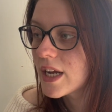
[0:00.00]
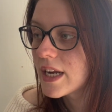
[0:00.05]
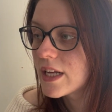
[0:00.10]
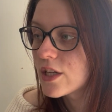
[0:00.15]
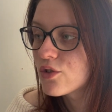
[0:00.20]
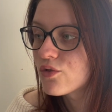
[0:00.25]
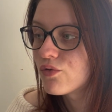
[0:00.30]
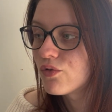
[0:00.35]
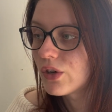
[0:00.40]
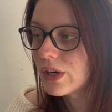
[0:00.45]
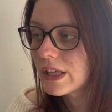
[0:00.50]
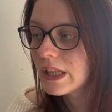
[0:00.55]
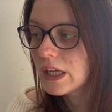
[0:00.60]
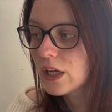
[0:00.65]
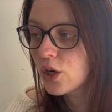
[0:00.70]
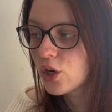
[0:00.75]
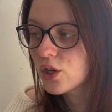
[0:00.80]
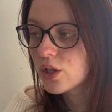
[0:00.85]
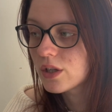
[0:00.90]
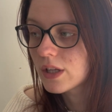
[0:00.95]
and it's really
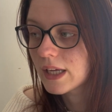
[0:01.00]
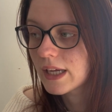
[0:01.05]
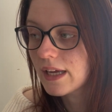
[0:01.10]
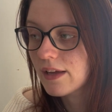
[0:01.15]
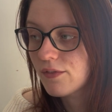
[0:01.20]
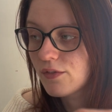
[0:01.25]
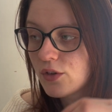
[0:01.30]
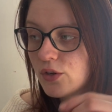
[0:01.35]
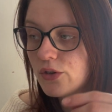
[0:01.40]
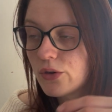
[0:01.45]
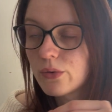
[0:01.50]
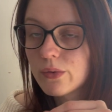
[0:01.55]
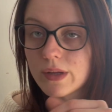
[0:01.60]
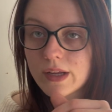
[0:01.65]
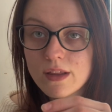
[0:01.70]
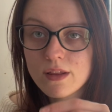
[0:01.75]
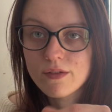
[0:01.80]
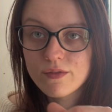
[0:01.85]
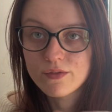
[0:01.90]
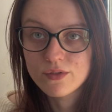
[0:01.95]
good. Like, if you don't
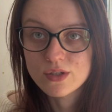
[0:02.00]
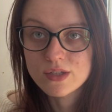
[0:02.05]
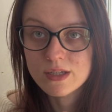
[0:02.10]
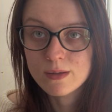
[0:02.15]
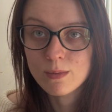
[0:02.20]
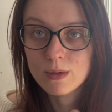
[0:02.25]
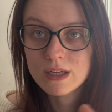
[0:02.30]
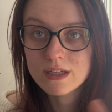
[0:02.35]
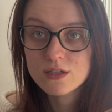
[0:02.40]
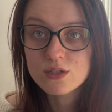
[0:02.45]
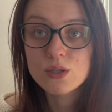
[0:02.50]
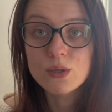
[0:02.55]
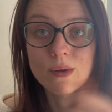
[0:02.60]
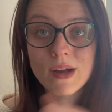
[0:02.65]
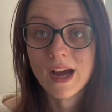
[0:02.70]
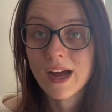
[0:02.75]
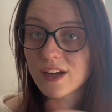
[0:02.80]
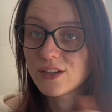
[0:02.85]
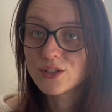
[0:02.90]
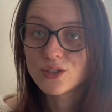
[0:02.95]
like the fuzzy bits, you
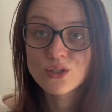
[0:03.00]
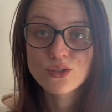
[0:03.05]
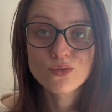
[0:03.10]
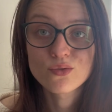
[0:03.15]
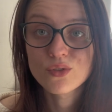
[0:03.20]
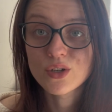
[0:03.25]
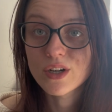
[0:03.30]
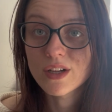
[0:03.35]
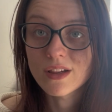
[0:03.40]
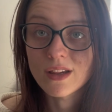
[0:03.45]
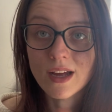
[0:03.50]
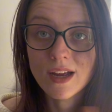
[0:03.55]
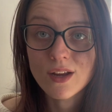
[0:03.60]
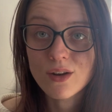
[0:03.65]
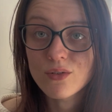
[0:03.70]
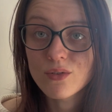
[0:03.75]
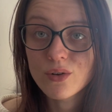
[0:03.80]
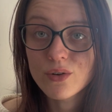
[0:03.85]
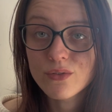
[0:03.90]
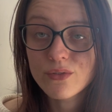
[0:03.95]
can just run a
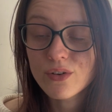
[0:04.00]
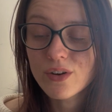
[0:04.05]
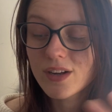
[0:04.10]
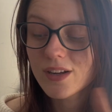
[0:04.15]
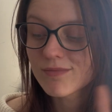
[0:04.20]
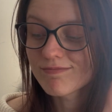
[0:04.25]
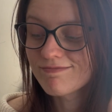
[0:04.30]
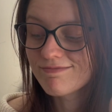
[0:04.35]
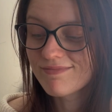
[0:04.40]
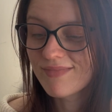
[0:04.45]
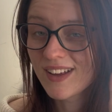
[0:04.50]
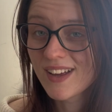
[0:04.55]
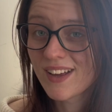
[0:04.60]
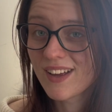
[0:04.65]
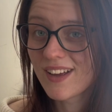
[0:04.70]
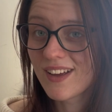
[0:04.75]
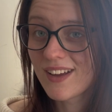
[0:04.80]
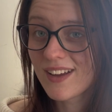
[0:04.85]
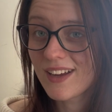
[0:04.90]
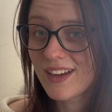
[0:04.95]
lighter over it
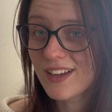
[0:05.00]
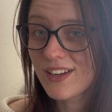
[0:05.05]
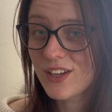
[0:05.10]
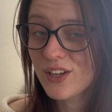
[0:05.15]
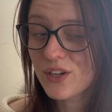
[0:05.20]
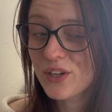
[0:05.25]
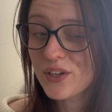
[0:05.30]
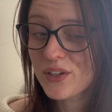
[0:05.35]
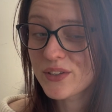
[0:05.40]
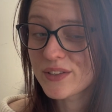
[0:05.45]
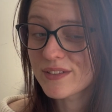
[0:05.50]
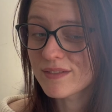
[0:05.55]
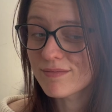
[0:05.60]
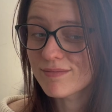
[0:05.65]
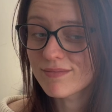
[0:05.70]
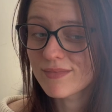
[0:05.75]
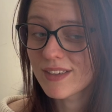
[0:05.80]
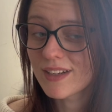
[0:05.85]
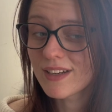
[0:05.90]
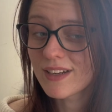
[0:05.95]
and you're good.
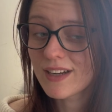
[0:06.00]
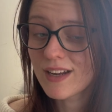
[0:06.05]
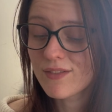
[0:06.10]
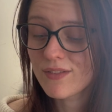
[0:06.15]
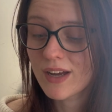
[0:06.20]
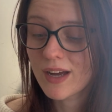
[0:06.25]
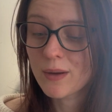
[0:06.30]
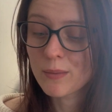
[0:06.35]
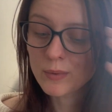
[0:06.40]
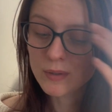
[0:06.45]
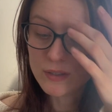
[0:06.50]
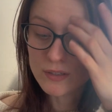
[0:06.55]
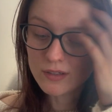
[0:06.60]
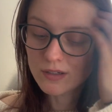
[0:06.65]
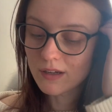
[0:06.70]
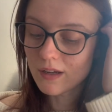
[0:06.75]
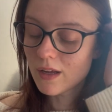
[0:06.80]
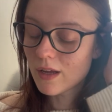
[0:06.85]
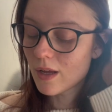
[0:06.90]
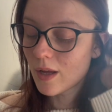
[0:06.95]
And it never happened.
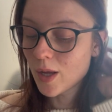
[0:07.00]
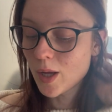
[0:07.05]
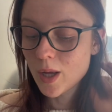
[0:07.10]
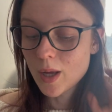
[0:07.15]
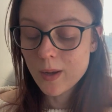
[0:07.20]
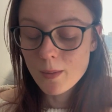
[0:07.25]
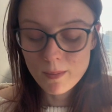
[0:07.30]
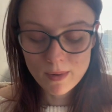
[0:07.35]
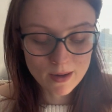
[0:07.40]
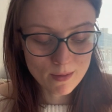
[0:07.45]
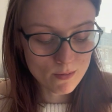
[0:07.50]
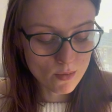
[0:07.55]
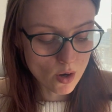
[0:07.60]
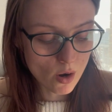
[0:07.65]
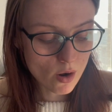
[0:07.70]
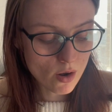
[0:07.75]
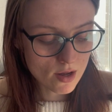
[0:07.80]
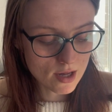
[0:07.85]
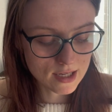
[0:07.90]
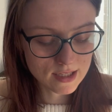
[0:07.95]
But I'm
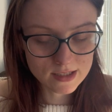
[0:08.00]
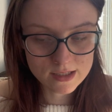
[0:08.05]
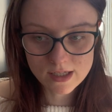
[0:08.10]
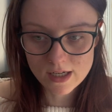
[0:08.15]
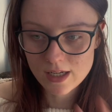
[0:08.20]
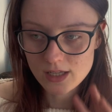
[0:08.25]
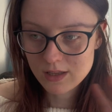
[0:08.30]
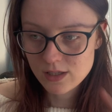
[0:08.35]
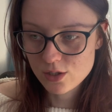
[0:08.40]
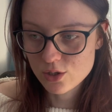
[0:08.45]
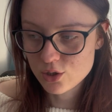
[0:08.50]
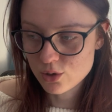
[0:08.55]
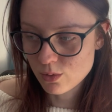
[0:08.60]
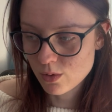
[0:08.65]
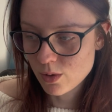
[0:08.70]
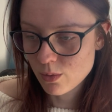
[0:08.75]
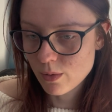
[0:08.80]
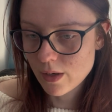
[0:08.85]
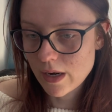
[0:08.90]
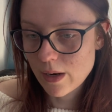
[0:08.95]
not entirely
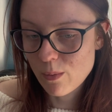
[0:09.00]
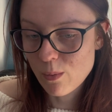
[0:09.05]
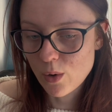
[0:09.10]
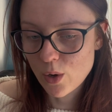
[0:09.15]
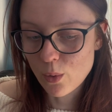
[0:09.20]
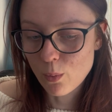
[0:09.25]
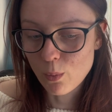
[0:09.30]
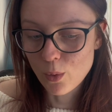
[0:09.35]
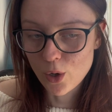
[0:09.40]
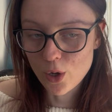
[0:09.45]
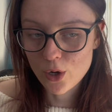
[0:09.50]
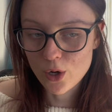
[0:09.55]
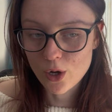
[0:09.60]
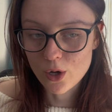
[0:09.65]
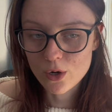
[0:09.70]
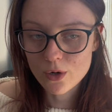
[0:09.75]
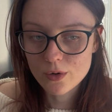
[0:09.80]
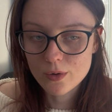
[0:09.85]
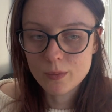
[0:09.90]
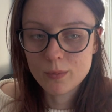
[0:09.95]
sure what I want to work
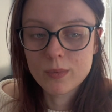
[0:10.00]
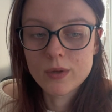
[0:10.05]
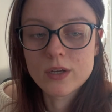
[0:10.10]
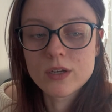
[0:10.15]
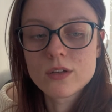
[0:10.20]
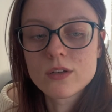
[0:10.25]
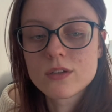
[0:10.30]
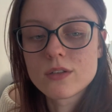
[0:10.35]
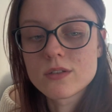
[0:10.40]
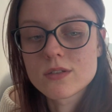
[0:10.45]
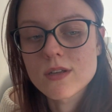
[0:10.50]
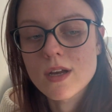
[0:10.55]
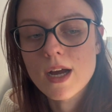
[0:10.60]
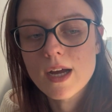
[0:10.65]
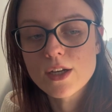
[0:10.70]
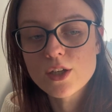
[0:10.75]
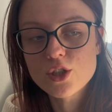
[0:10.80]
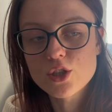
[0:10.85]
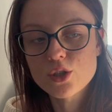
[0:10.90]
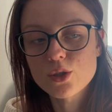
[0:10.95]
on because I'm